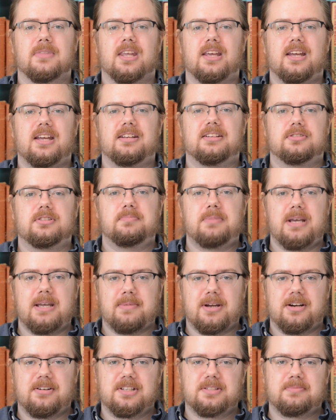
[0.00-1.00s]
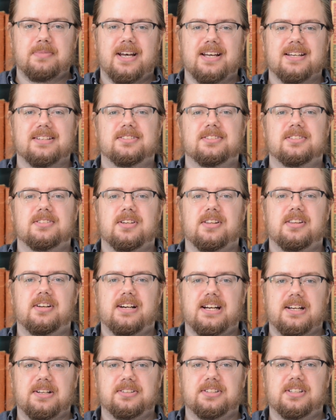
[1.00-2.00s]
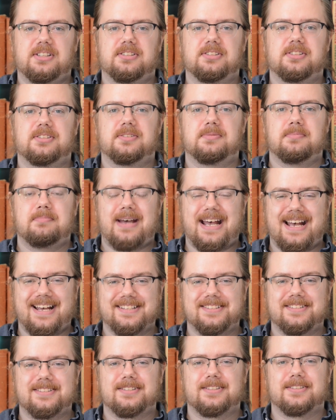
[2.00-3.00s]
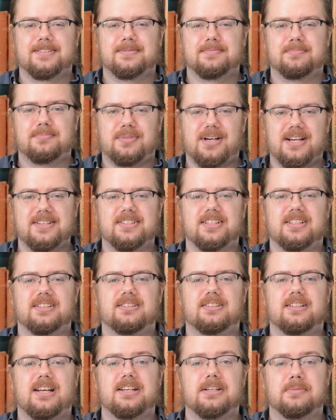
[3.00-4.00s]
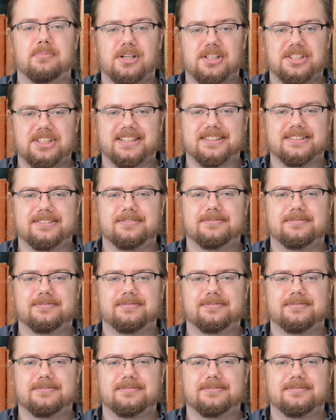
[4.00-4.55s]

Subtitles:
and to pay my respects to their elders, past, present, and emerging.